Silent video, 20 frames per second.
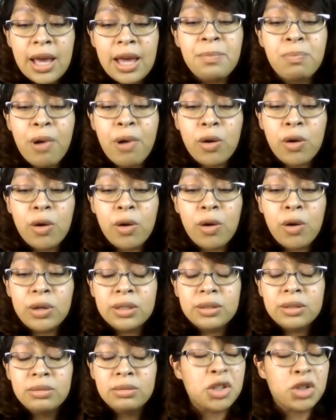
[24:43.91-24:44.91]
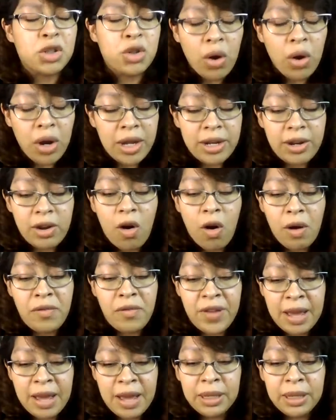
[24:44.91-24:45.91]
and destroyed our
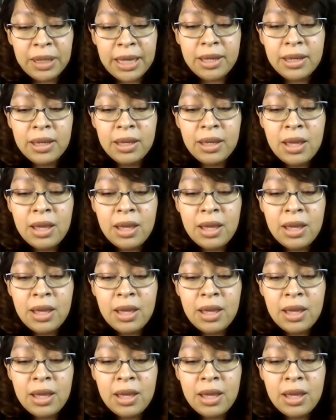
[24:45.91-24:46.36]
family,